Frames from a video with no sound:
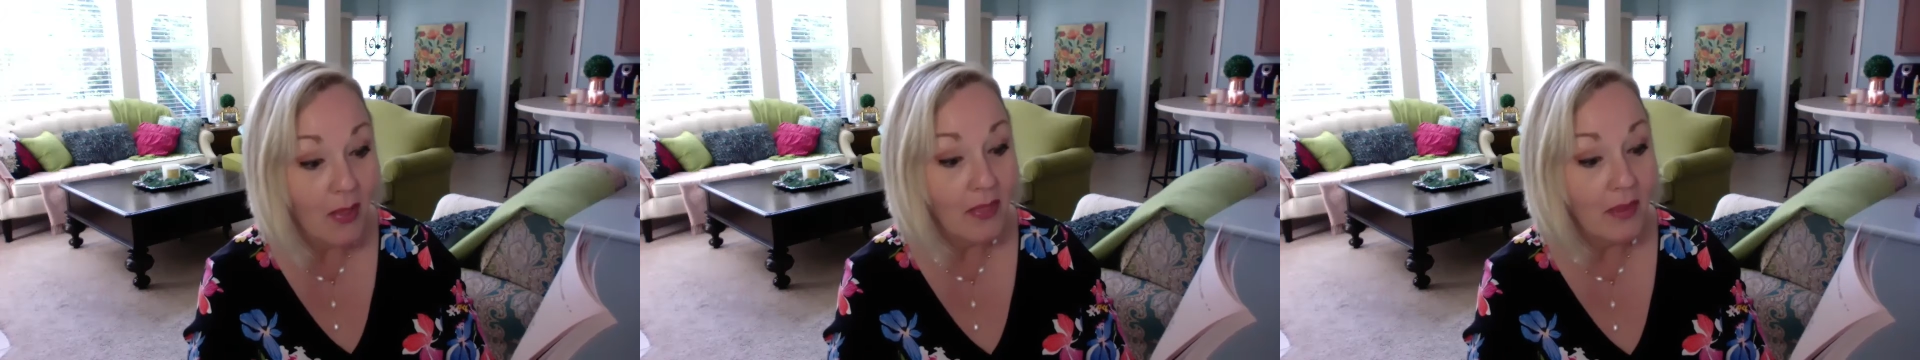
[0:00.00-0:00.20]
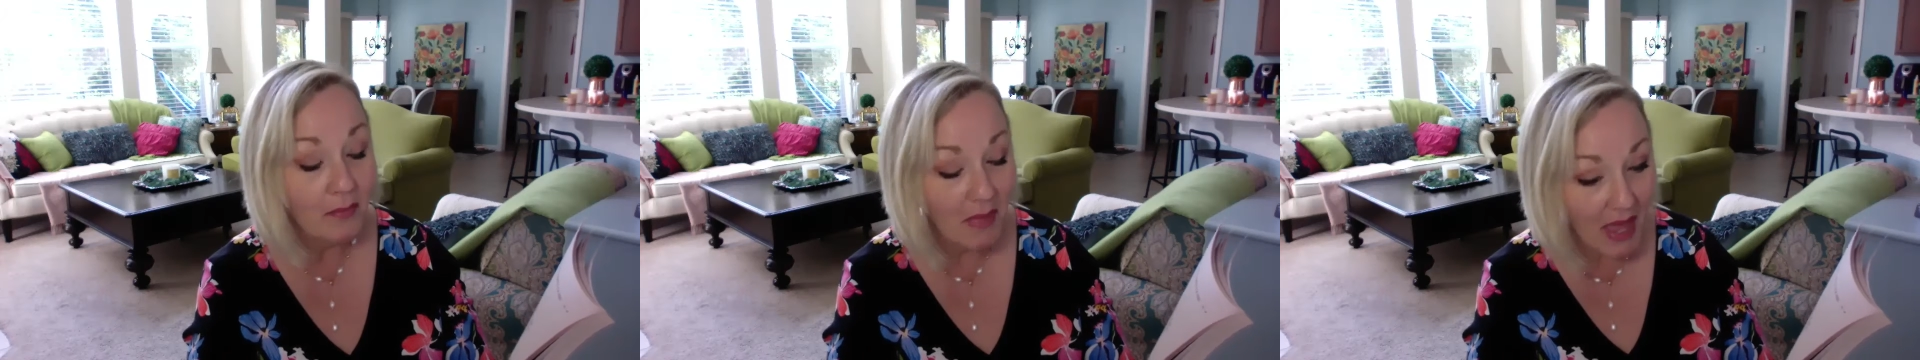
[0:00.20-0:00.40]

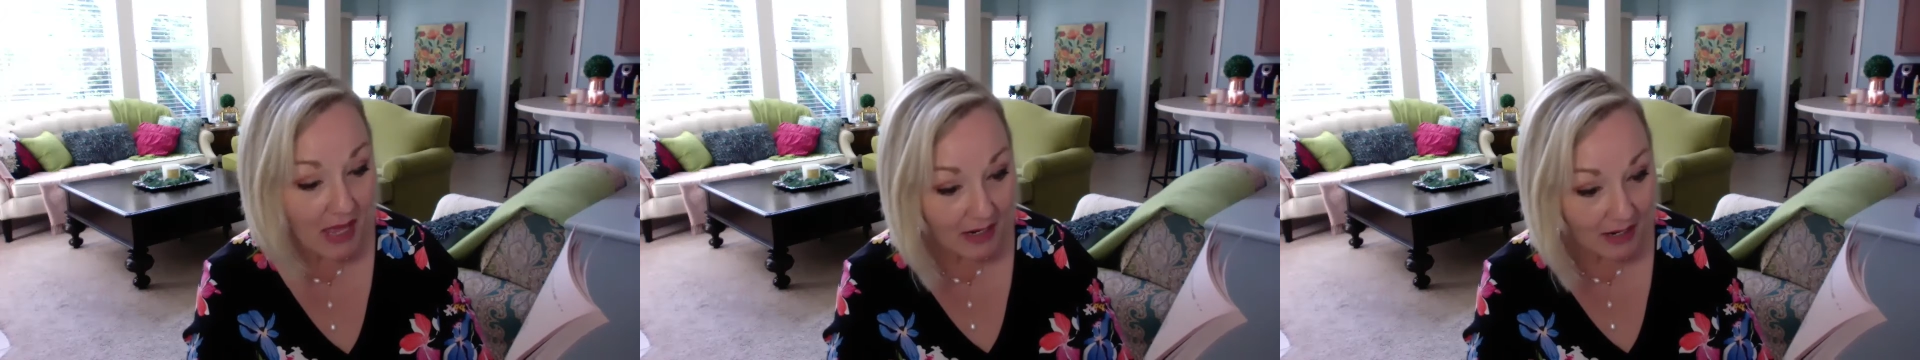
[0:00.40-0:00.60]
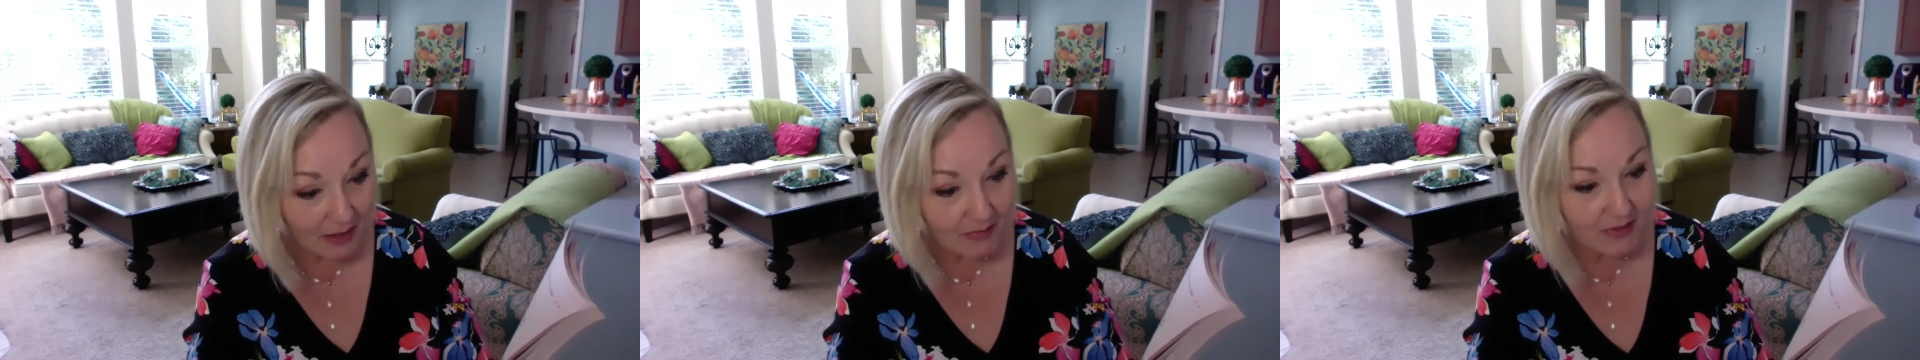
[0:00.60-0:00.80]

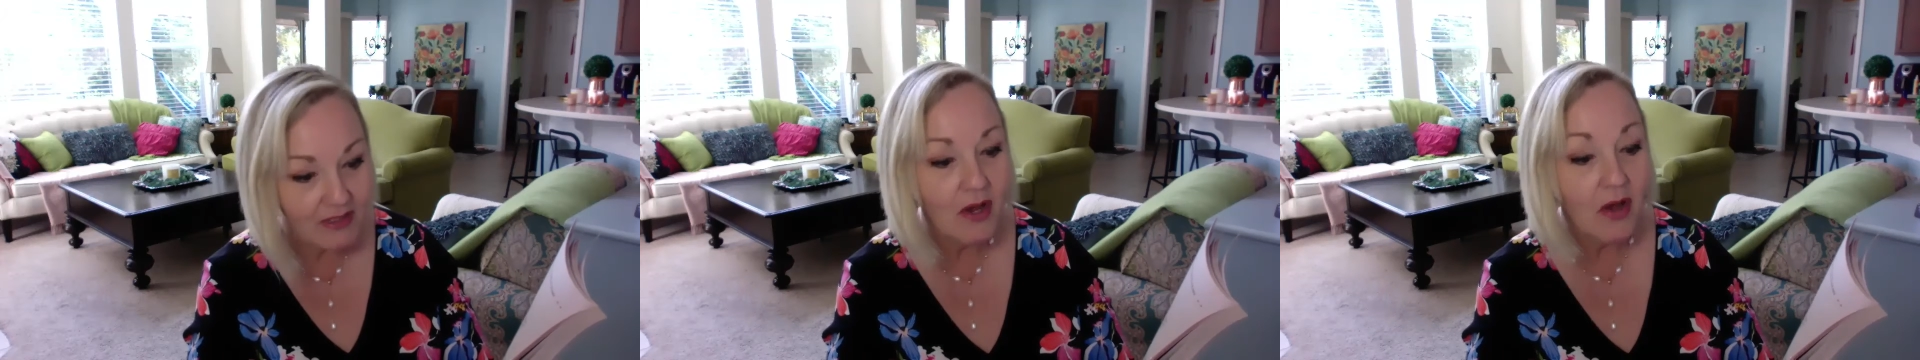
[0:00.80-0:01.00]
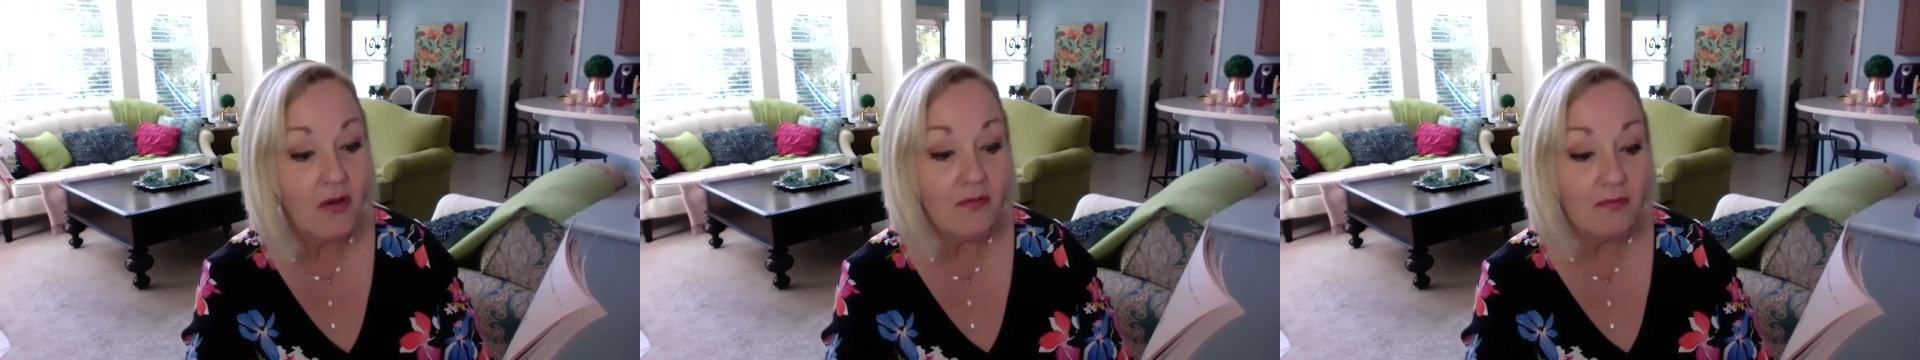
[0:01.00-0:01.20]

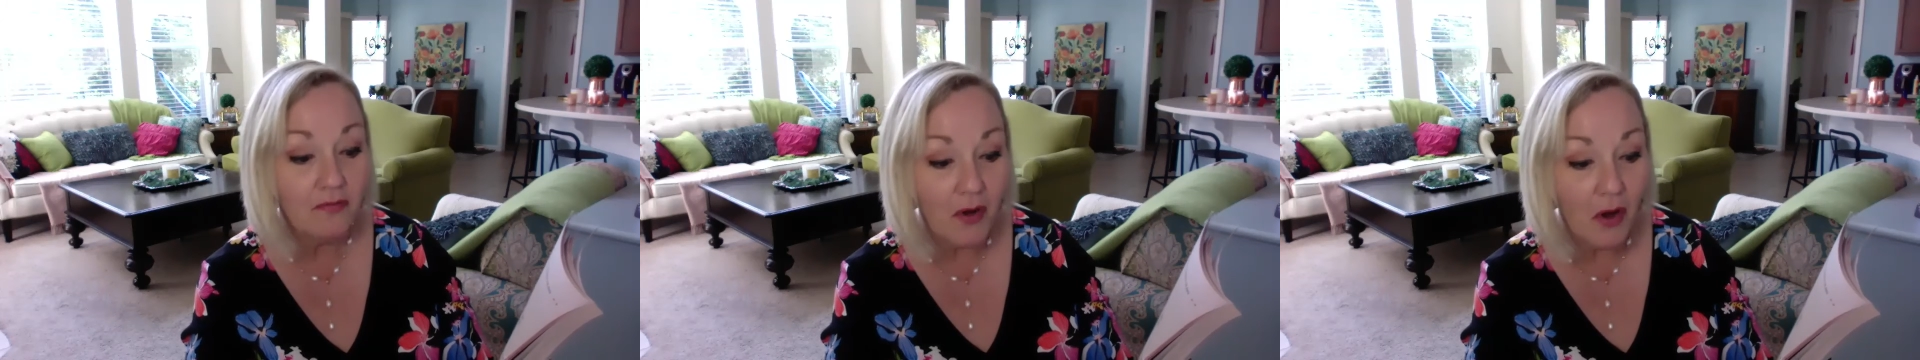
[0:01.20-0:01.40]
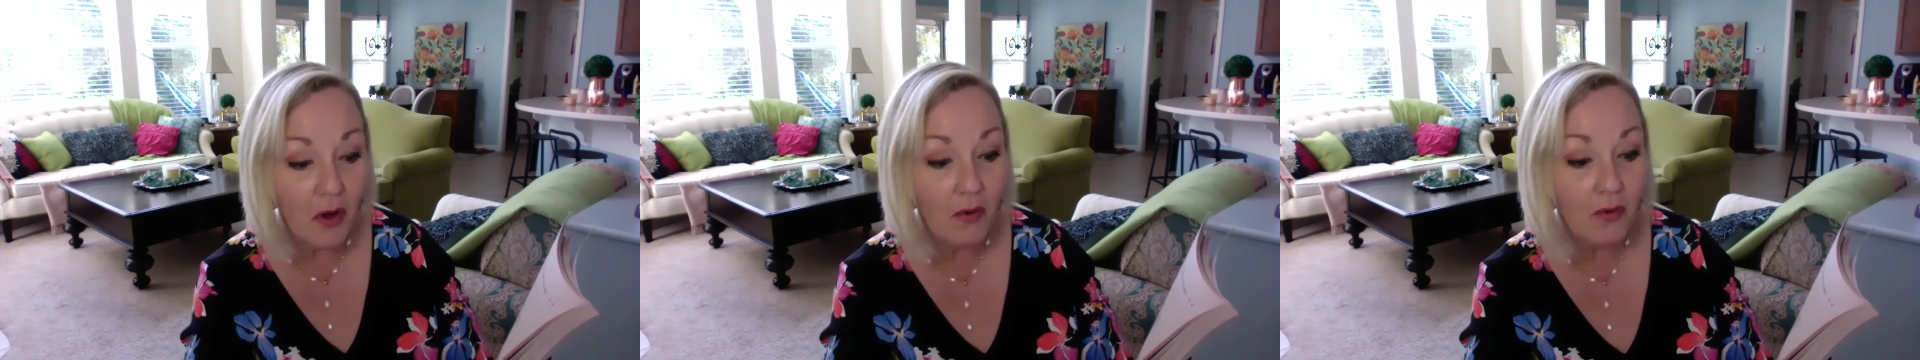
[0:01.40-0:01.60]
manap's
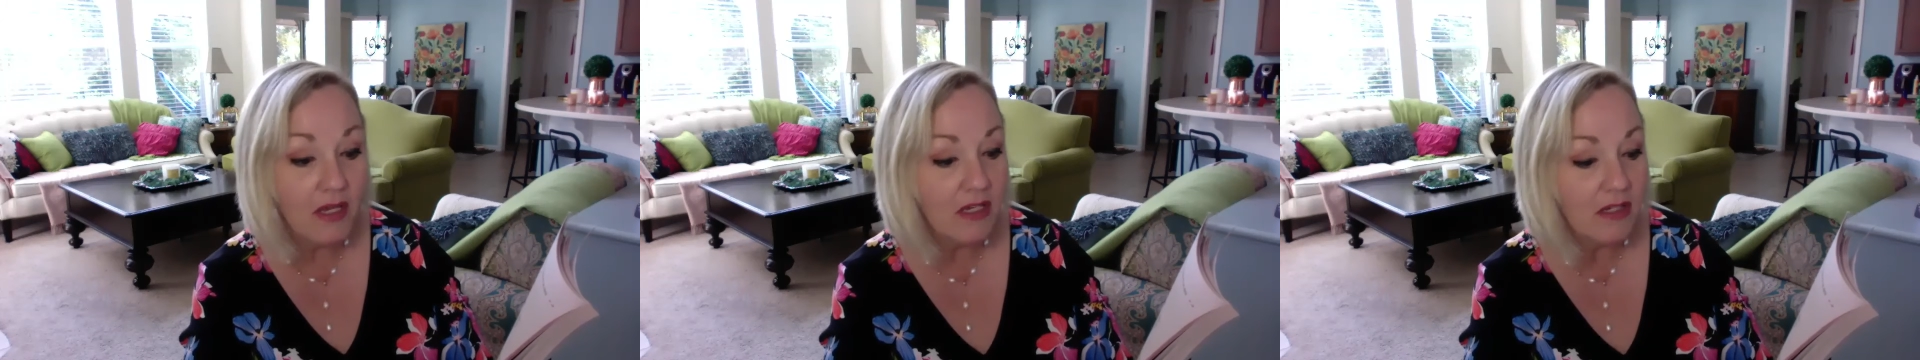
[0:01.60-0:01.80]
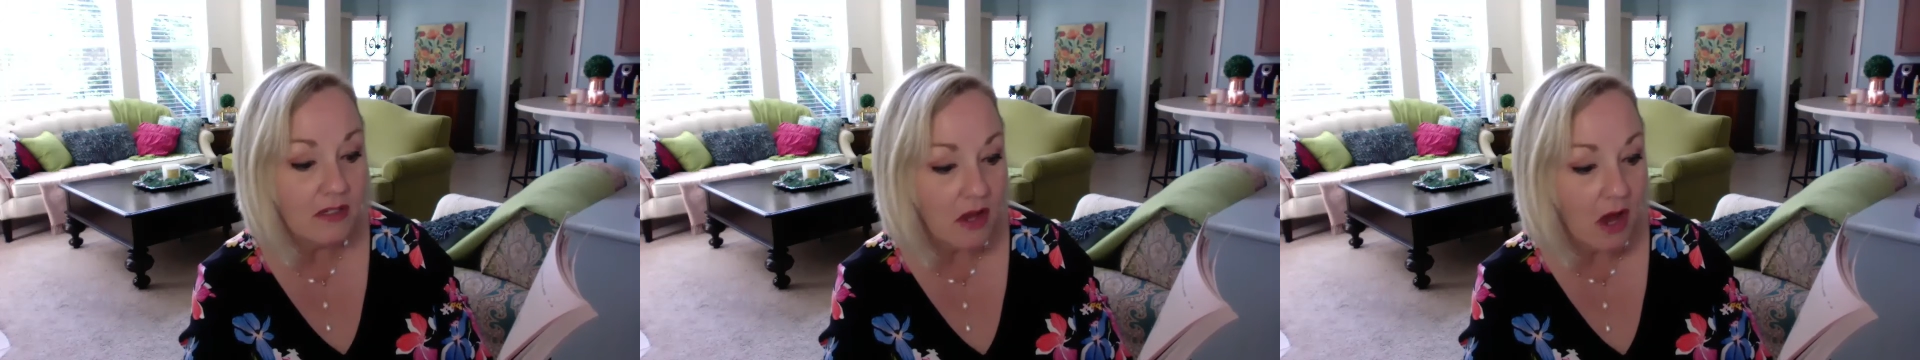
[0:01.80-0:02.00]
foe
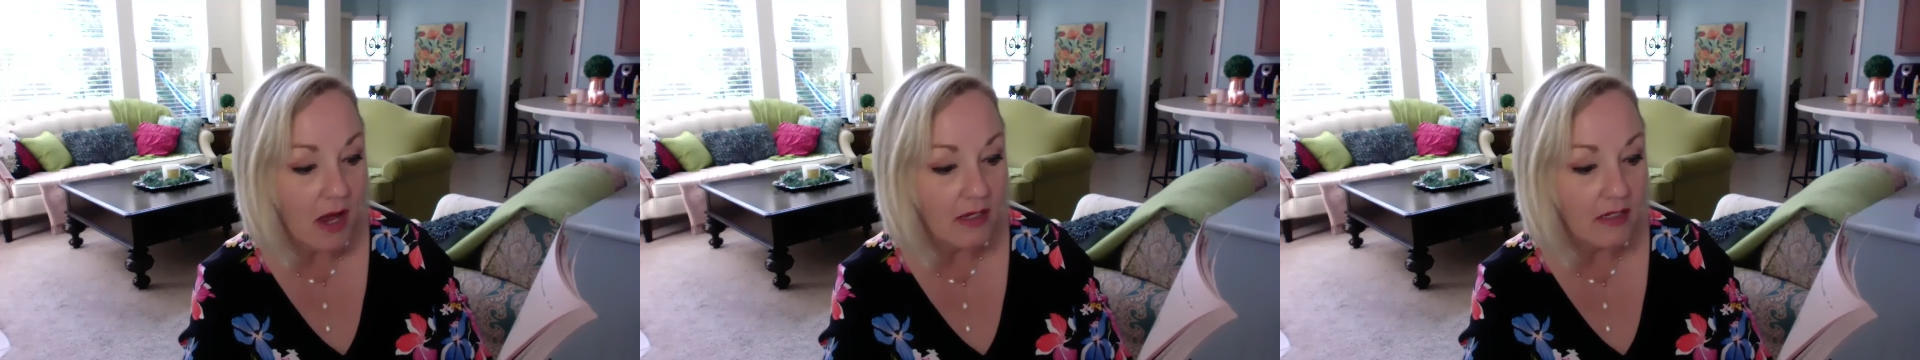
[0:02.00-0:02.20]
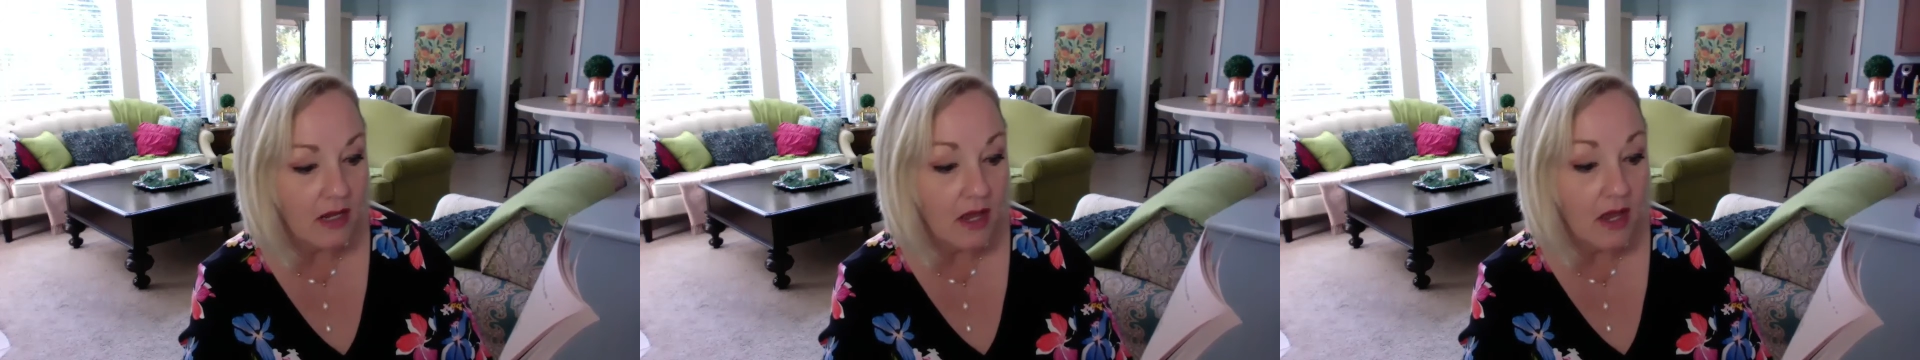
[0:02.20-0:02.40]
he sought.